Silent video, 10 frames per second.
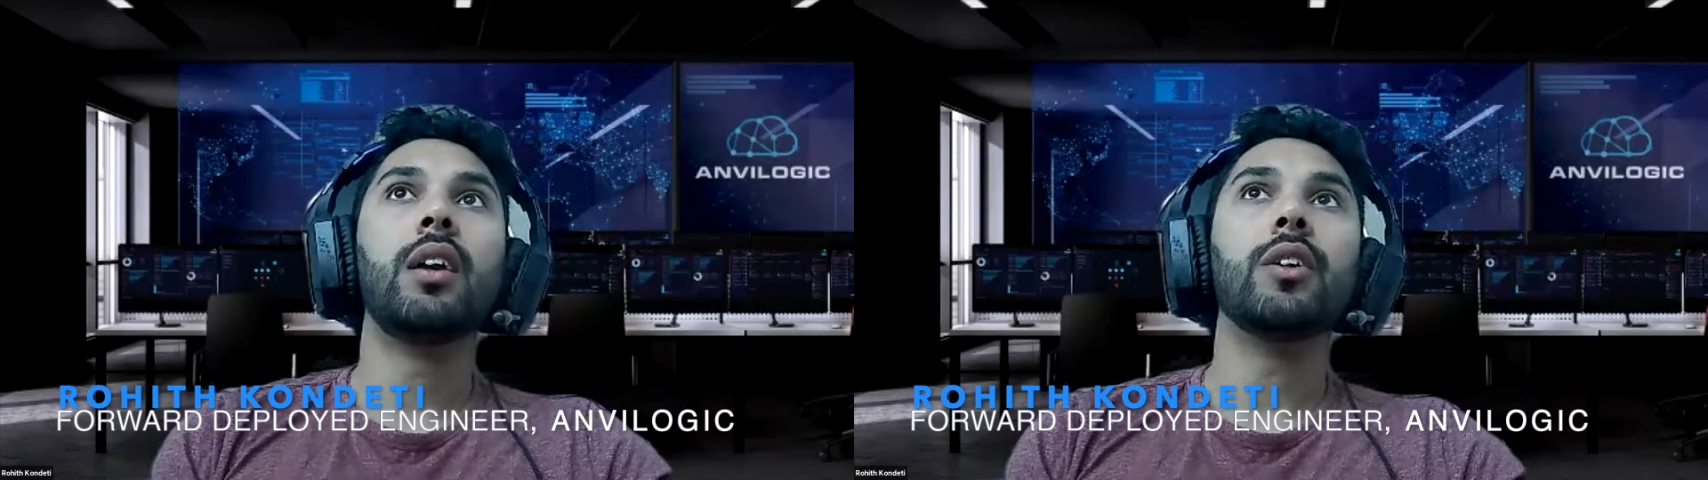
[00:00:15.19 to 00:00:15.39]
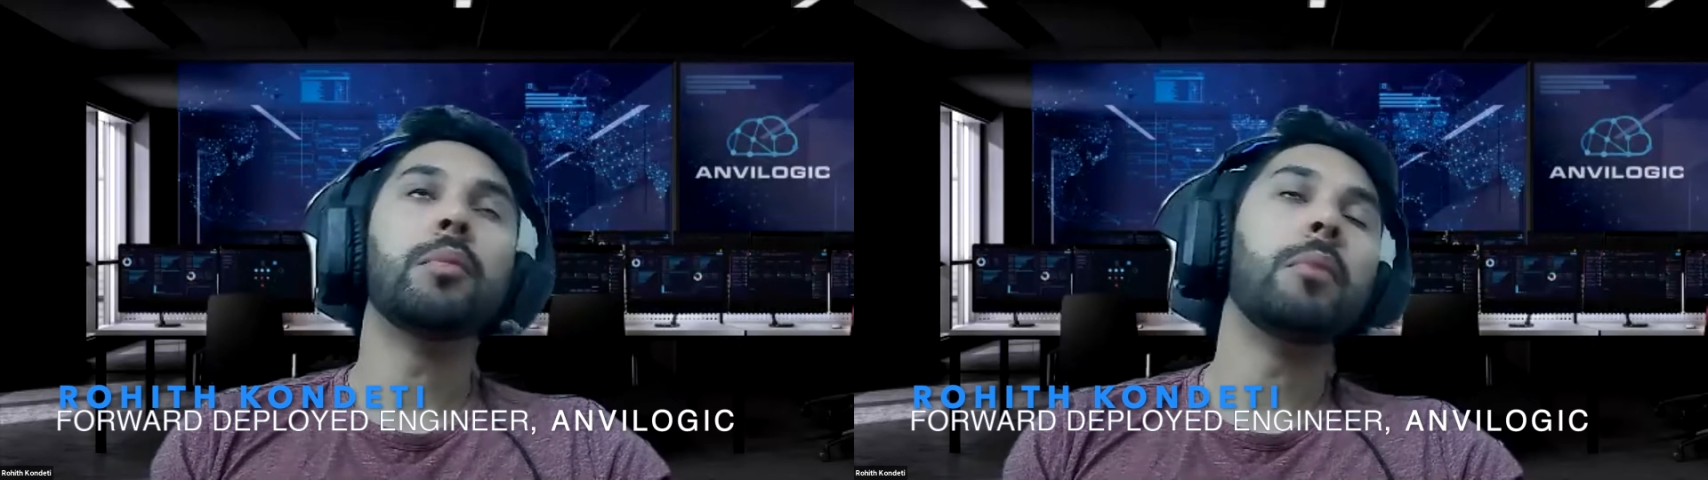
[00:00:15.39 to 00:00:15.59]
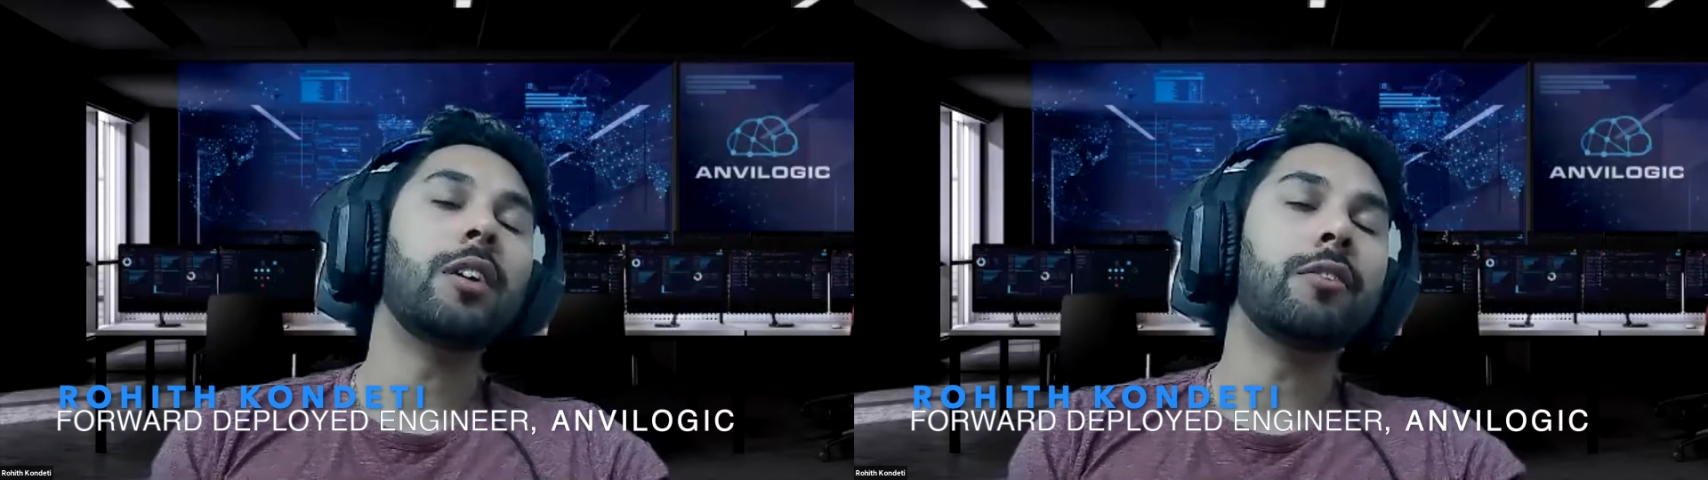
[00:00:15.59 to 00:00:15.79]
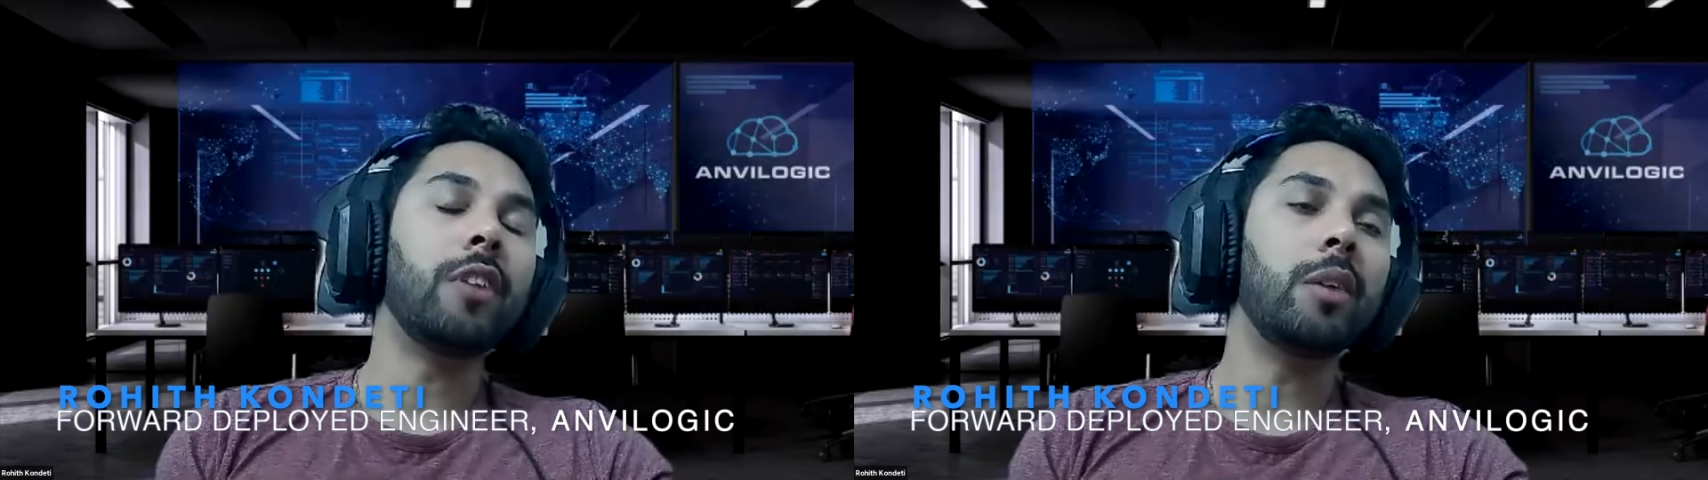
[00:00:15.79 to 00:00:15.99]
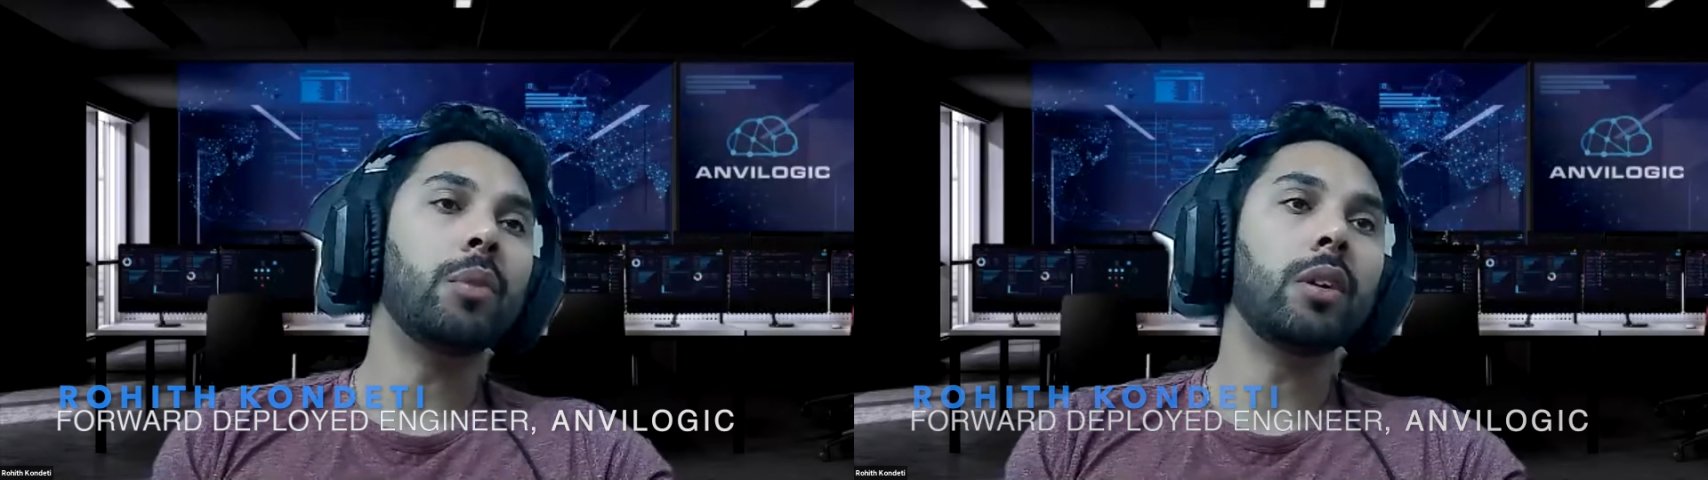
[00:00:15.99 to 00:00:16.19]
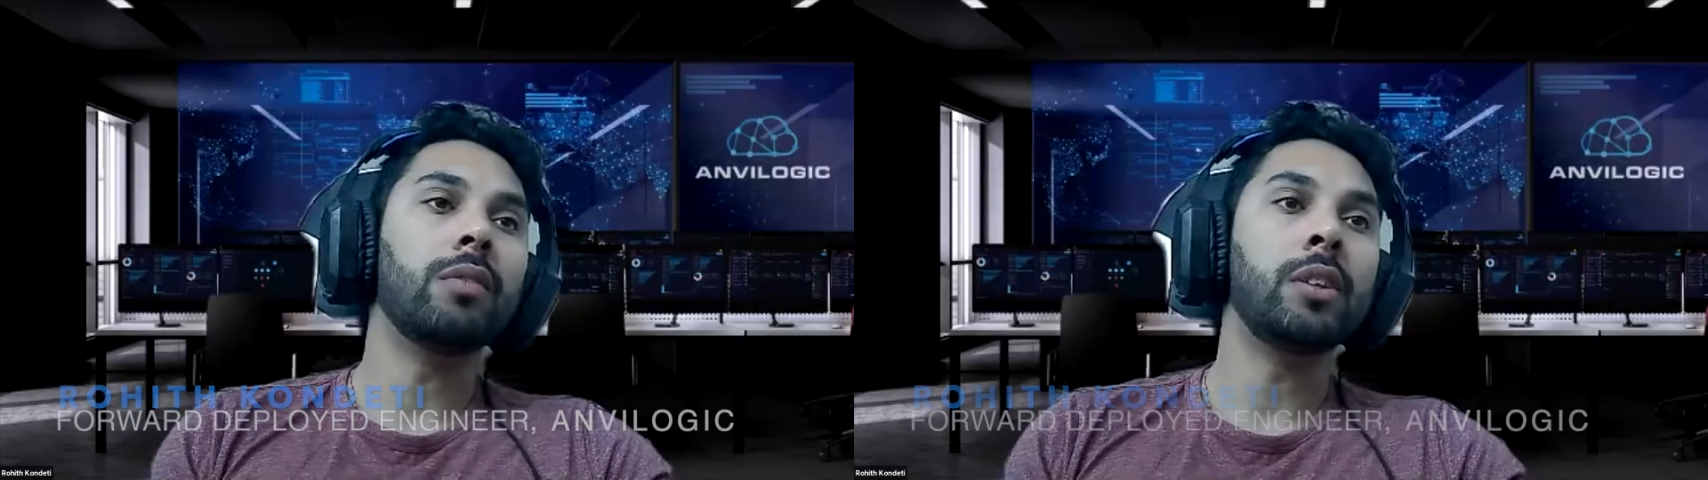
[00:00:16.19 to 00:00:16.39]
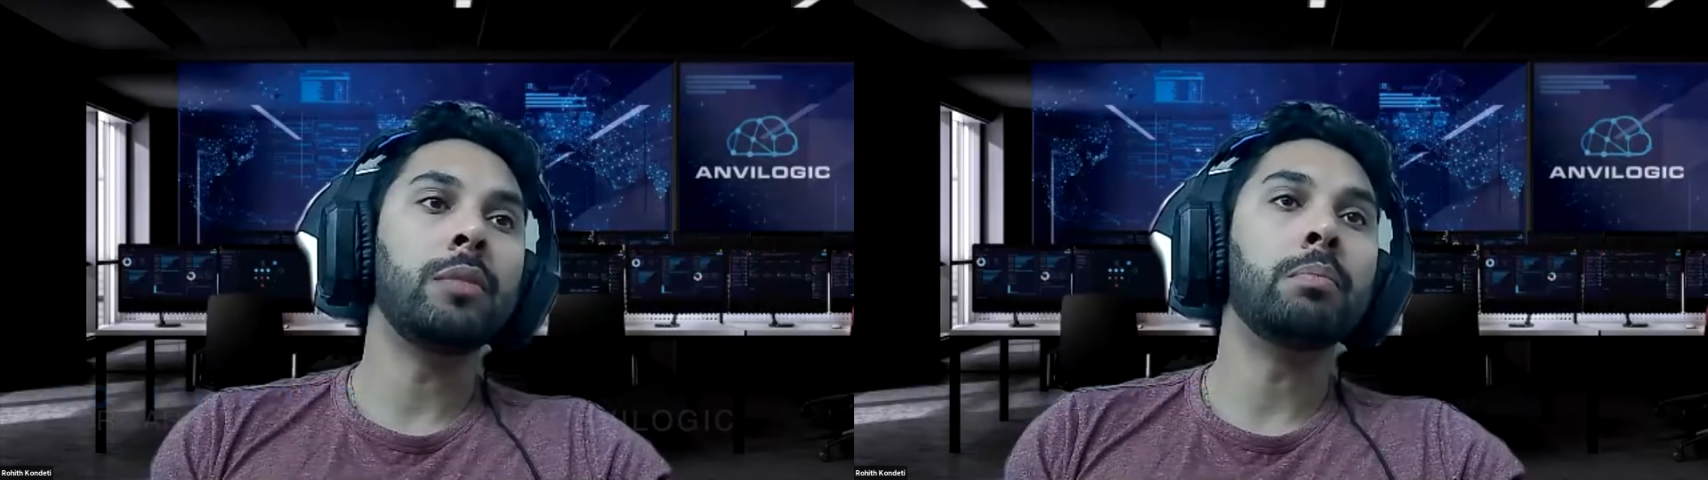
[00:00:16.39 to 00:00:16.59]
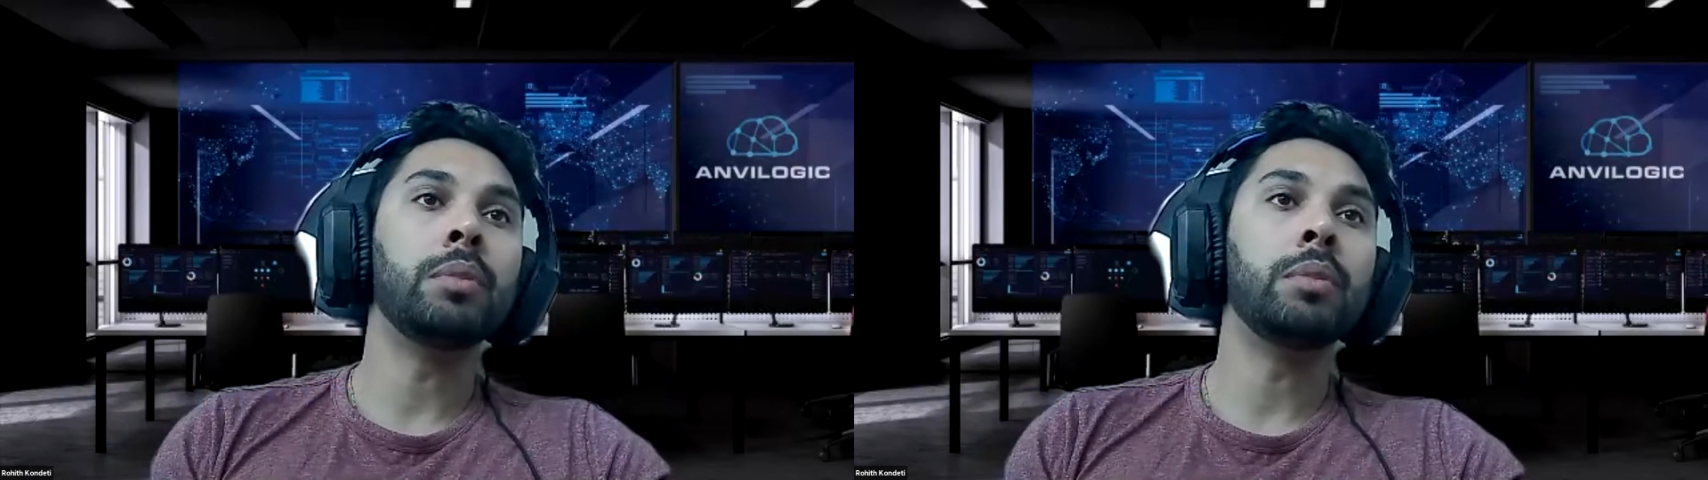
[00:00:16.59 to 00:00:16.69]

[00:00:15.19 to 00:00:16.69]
the MITRE framework really